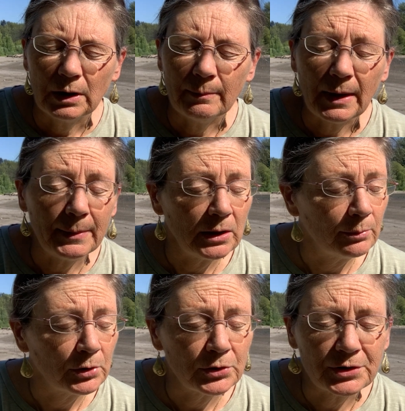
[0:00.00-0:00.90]
It may be a
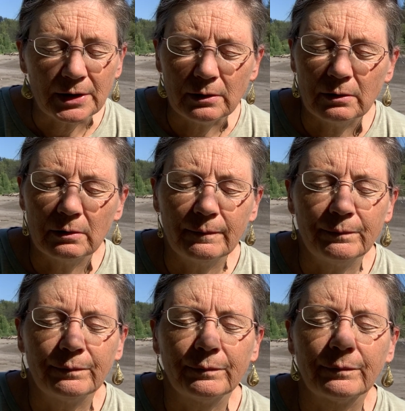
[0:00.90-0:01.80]
person,
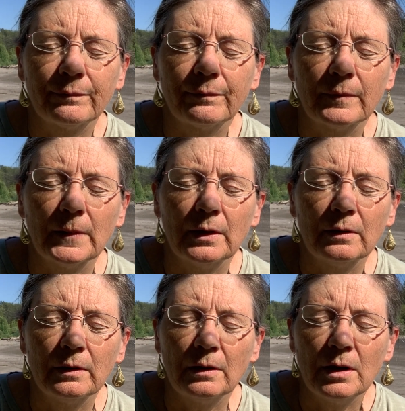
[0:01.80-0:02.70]

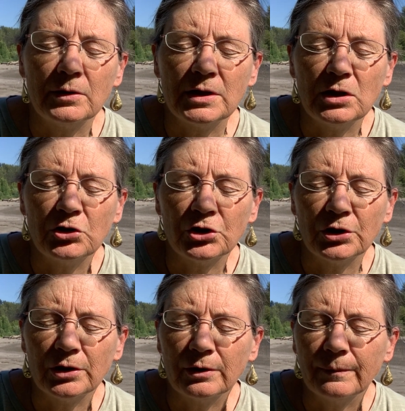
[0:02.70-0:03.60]
a
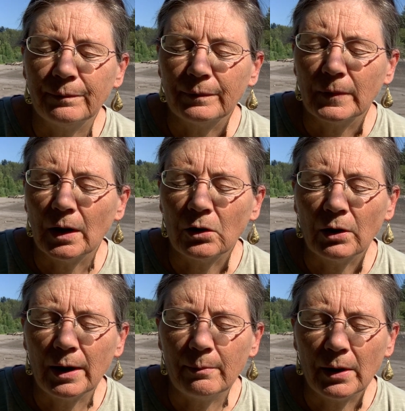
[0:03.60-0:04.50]
teacher, a
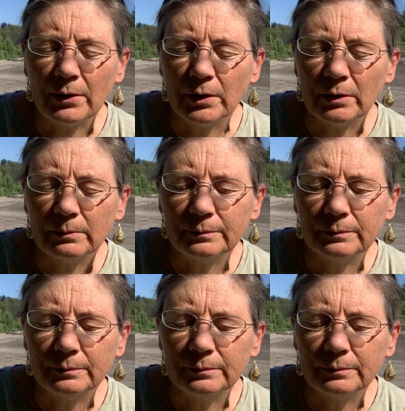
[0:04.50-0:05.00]
grandmother.